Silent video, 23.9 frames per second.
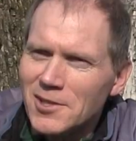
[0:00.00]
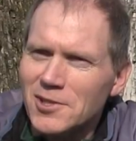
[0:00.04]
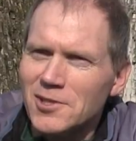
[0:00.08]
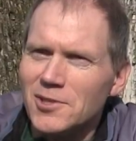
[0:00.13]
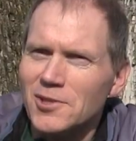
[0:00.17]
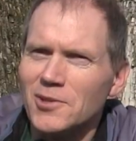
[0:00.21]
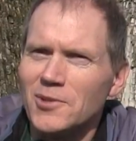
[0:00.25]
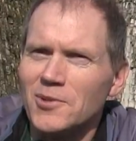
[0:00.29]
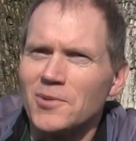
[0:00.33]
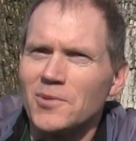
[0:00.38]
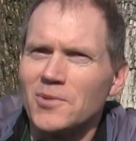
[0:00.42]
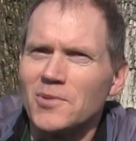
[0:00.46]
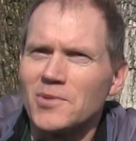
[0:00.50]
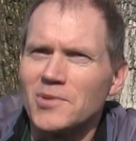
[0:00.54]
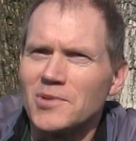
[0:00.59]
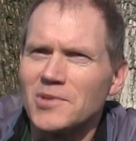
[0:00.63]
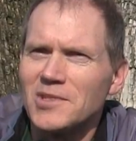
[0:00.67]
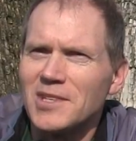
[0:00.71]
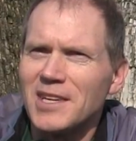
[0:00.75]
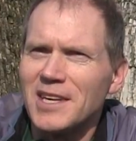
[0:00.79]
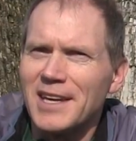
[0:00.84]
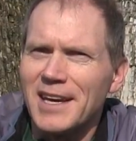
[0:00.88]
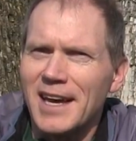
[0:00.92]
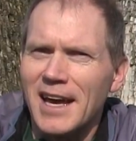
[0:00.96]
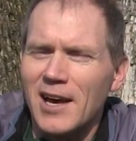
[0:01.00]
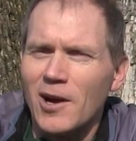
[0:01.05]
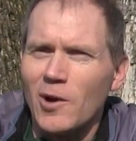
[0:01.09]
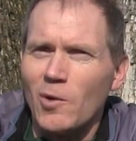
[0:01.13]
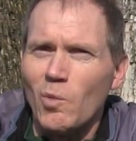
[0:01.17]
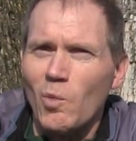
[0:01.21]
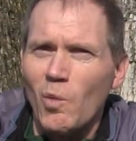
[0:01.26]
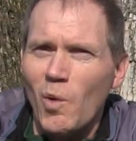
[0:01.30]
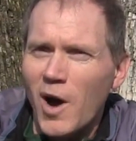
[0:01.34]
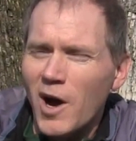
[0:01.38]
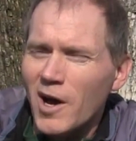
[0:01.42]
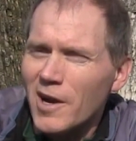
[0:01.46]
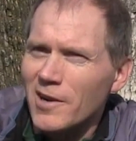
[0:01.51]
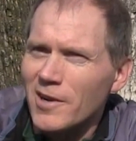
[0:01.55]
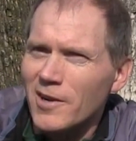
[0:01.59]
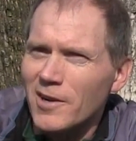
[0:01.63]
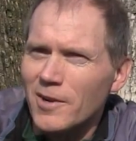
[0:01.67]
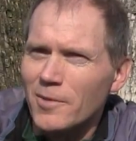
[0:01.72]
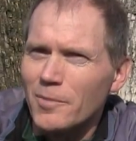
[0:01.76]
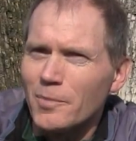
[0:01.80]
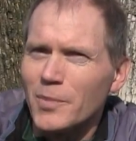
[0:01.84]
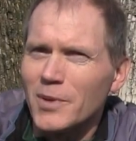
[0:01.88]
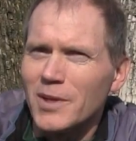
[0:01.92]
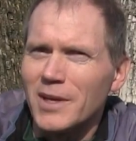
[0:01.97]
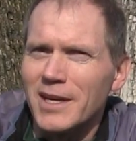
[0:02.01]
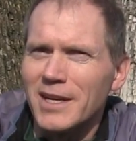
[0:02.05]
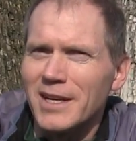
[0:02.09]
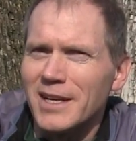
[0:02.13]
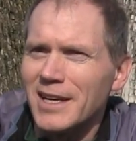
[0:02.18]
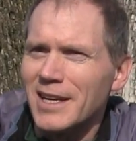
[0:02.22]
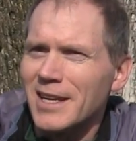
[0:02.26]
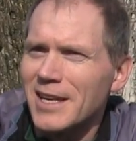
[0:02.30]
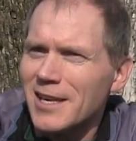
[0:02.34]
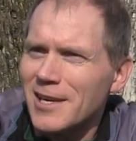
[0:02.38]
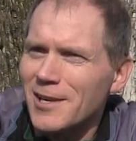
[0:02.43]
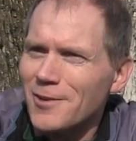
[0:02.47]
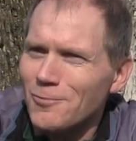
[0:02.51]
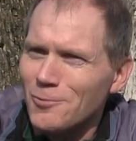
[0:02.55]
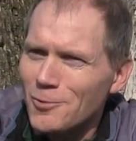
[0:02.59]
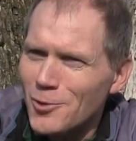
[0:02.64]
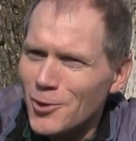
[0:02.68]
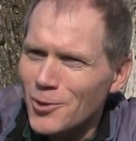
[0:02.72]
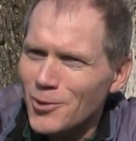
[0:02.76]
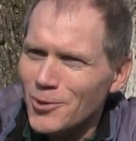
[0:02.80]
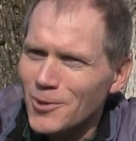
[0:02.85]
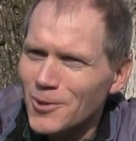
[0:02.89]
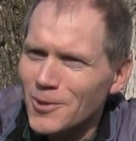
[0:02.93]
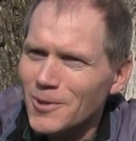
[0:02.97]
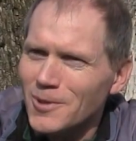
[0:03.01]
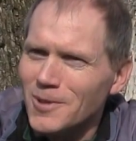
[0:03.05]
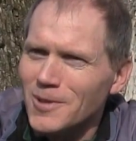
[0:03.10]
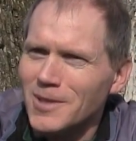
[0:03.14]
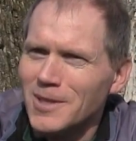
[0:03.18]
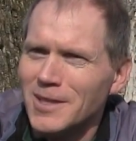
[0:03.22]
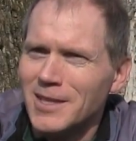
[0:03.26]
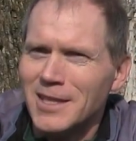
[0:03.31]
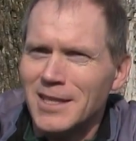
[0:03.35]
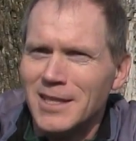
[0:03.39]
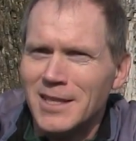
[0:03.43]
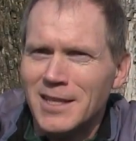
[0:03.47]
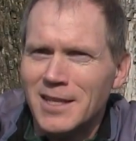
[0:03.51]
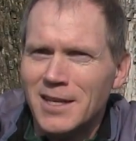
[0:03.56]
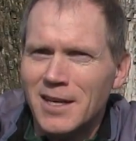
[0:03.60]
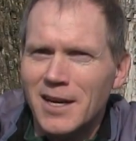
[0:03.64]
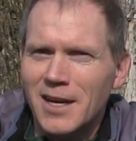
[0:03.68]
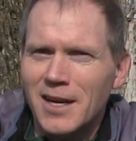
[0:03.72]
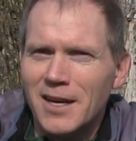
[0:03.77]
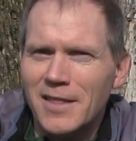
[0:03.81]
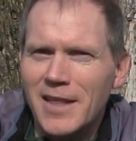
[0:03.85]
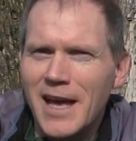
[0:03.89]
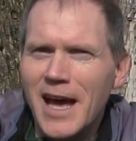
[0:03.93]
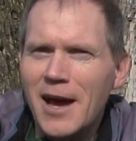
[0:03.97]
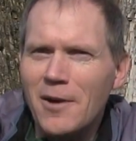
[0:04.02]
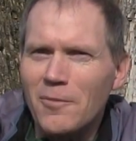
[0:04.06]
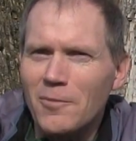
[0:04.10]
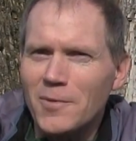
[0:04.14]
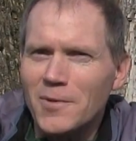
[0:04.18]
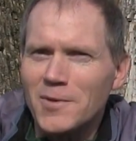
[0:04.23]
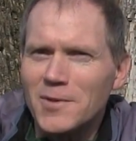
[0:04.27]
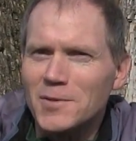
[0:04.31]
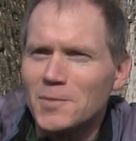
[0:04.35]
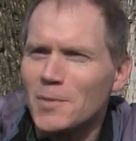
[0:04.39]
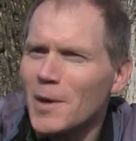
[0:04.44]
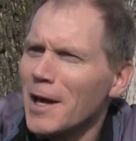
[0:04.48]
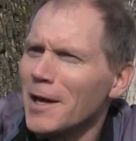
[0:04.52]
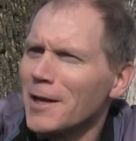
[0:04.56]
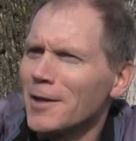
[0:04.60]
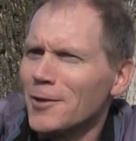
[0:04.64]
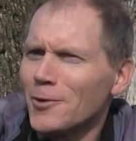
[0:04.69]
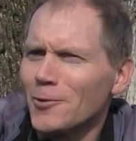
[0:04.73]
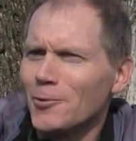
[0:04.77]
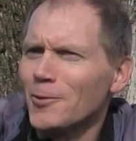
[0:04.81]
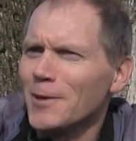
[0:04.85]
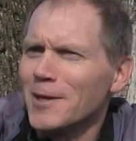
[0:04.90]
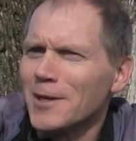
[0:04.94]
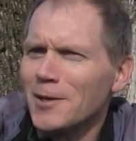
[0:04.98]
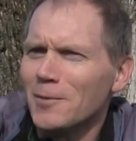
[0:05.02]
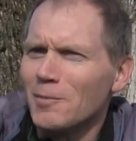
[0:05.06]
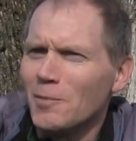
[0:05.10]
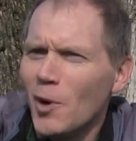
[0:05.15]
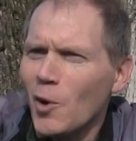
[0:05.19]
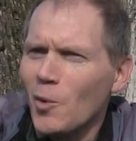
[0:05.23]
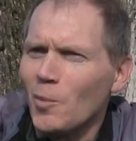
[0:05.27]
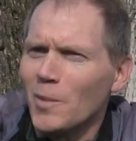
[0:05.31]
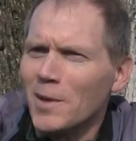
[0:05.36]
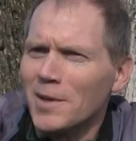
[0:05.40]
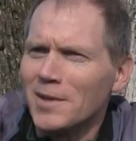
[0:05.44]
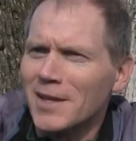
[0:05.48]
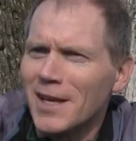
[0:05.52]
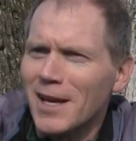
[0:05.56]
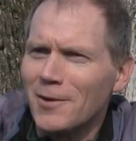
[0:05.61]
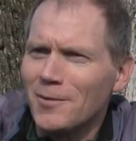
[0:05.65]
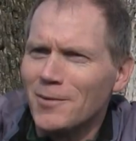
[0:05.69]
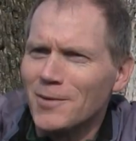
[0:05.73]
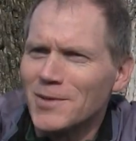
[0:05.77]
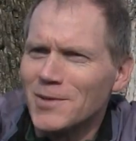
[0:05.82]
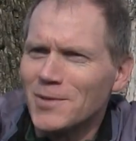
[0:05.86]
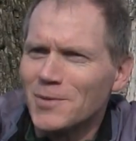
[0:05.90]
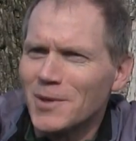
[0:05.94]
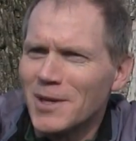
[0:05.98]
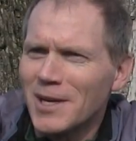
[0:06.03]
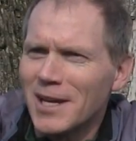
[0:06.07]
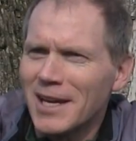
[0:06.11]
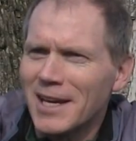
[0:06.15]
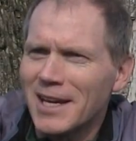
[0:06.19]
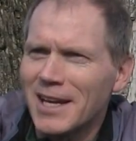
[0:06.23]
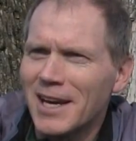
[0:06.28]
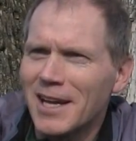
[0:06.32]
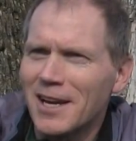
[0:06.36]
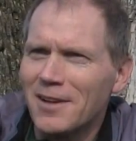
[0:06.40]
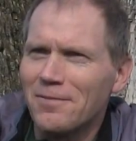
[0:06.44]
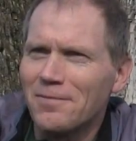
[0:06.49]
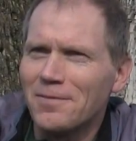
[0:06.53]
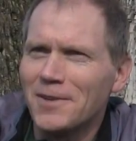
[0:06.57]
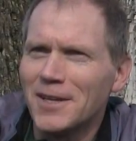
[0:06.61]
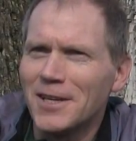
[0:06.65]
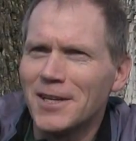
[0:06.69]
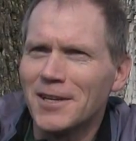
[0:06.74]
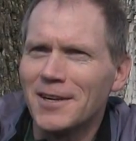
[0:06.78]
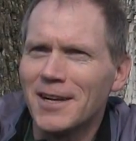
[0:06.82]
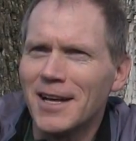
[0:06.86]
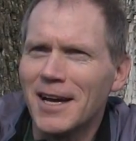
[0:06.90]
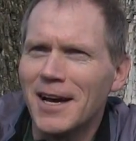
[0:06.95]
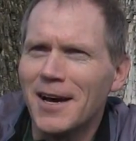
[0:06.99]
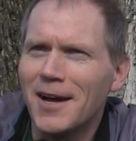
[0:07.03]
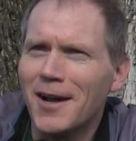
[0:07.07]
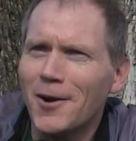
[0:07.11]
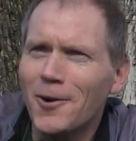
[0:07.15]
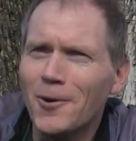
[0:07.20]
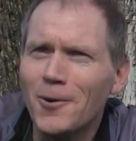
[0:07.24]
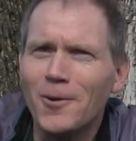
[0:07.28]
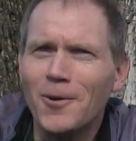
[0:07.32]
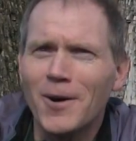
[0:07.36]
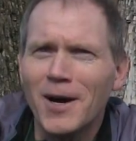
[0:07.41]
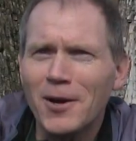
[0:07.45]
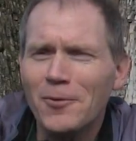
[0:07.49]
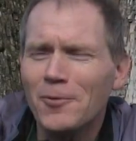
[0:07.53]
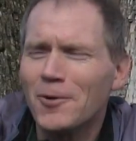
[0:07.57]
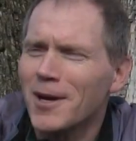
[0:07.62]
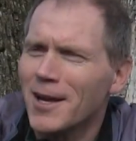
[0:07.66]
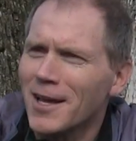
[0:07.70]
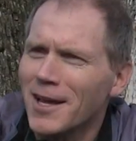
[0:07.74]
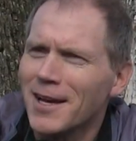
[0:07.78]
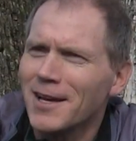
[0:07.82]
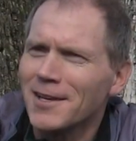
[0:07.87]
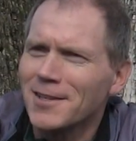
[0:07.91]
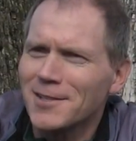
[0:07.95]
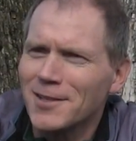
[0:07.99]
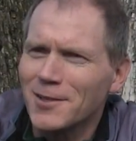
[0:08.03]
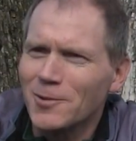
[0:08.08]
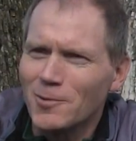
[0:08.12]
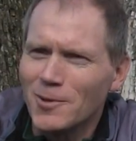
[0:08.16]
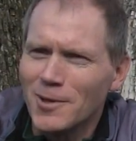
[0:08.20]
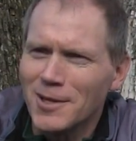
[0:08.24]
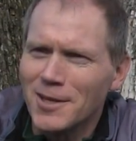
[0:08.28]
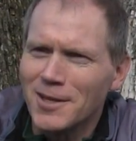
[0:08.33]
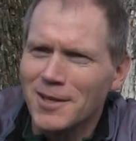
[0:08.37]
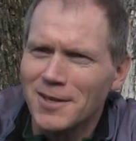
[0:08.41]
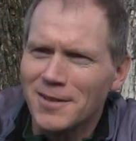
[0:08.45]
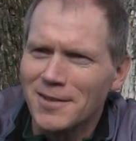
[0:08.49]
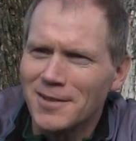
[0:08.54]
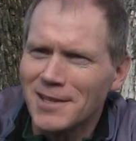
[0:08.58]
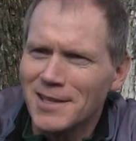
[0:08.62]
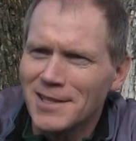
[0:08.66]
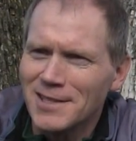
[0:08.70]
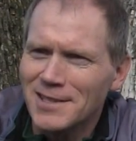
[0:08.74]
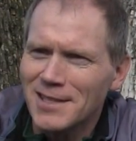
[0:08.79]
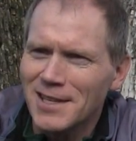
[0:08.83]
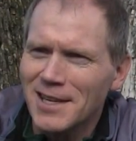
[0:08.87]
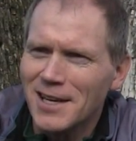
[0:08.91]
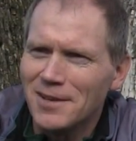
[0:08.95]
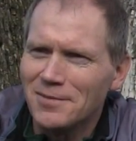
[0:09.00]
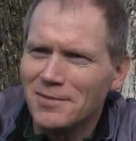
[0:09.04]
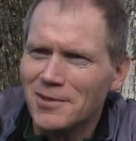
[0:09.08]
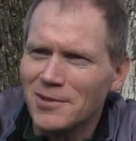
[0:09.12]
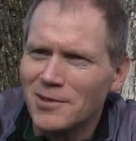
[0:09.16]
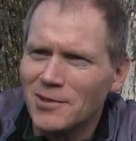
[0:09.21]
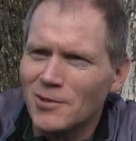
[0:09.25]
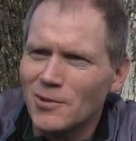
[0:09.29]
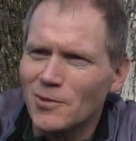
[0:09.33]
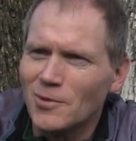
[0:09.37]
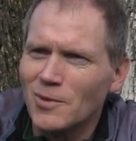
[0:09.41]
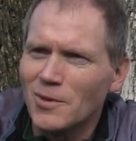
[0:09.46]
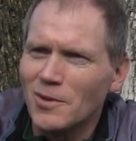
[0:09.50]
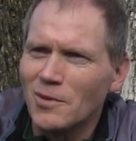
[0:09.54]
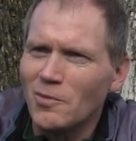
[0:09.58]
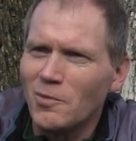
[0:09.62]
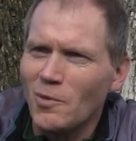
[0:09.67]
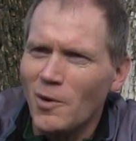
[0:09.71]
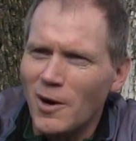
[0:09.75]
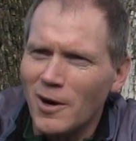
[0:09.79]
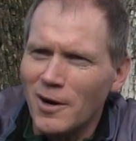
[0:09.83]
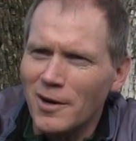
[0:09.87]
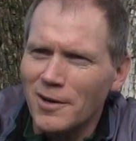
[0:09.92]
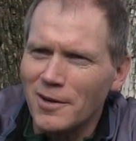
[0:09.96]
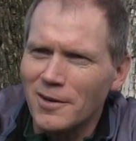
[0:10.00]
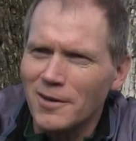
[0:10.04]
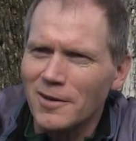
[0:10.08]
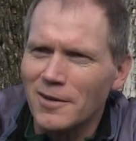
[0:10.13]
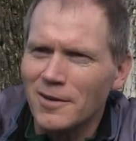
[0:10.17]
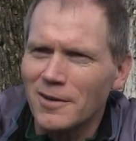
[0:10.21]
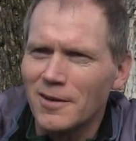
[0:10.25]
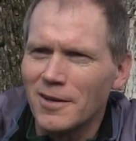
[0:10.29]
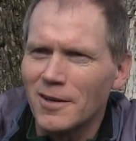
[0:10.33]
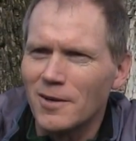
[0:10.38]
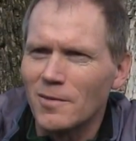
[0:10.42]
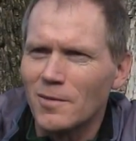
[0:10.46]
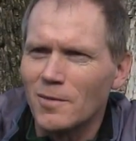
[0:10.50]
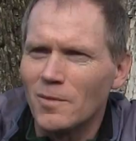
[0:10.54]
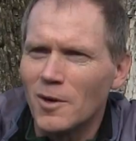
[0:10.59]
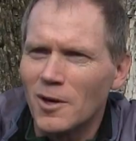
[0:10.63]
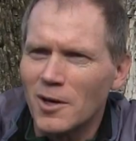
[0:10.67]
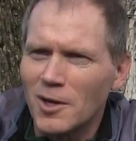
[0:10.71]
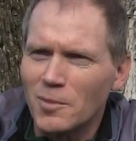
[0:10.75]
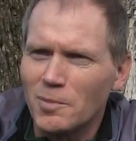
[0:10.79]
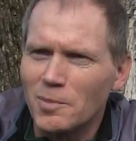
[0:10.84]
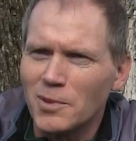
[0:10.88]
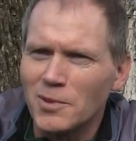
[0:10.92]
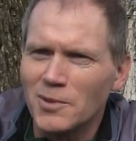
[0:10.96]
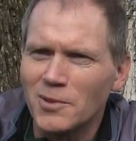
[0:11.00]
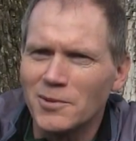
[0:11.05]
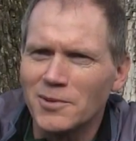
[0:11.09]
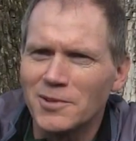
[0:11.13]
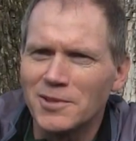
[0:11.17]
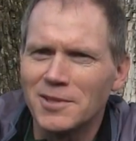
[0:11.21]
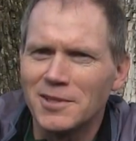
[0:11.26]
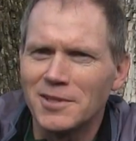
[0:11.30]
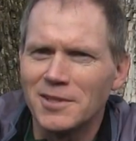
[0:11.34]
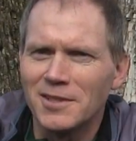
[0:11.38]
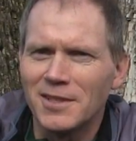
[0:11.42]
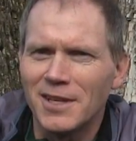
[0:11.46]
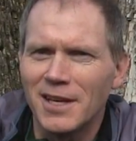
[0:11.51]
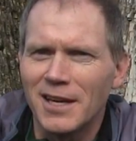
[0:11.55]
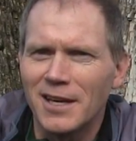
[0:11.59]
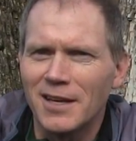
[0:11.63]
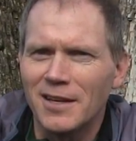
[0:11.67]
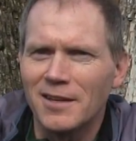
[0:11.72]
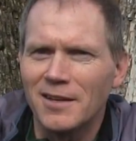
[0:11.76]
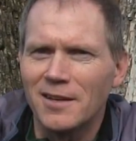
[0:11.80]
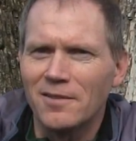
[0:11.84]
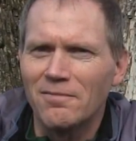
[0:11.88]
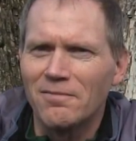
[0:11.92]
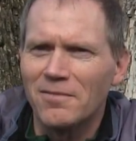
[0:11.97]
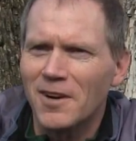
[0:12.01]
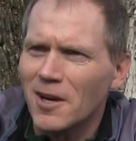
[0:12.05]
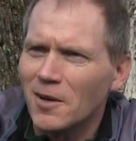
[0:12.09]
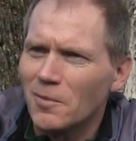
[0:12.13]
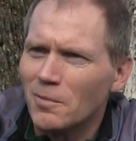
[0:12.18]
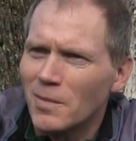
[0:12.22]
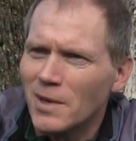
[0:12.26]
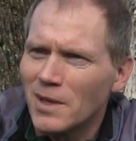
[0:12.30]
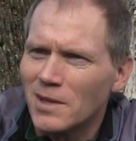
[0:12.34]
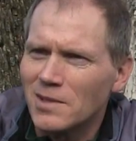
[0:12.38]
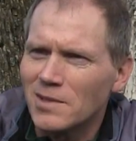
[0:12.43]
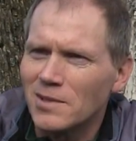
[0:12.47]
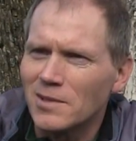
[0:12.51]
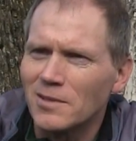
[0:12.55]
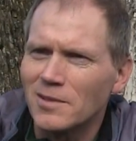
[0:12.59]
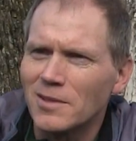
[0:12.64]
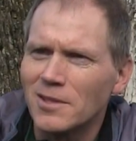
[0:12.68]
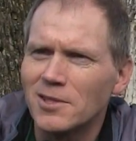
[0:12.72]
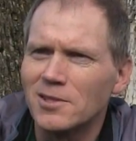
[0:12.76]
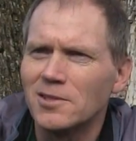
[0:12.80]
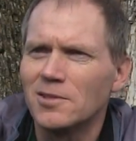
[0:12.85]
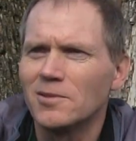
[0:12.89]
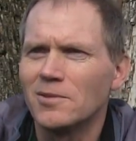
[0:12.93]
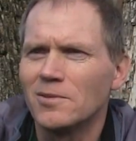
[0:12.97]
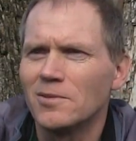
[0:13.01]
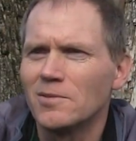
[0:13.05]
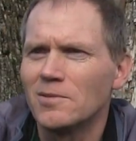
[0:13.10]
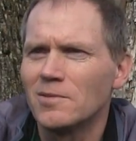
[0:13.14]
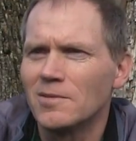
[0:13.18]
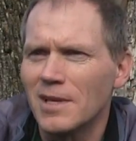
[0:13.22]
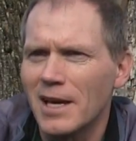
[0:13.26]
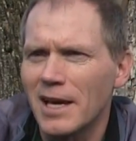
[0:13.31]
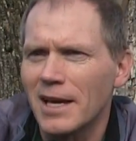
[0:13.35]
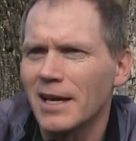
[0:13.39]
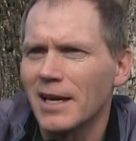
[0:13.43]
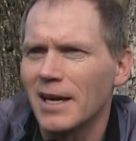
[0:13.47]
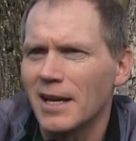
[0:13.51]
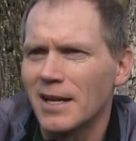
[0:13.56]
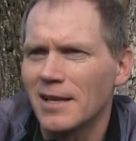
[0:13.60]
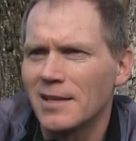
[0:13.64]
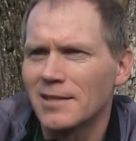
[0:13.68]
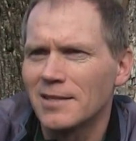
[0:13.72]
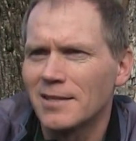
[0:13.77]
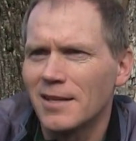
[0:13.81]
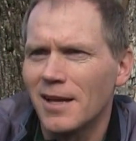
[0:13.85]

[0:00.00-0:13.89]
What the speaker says: issues, seeing how water played a key role, that was my eureka moment. That was when I kind of figured out, I want to actually work on things that have to do with water and water pollution and environmental issues, that kind of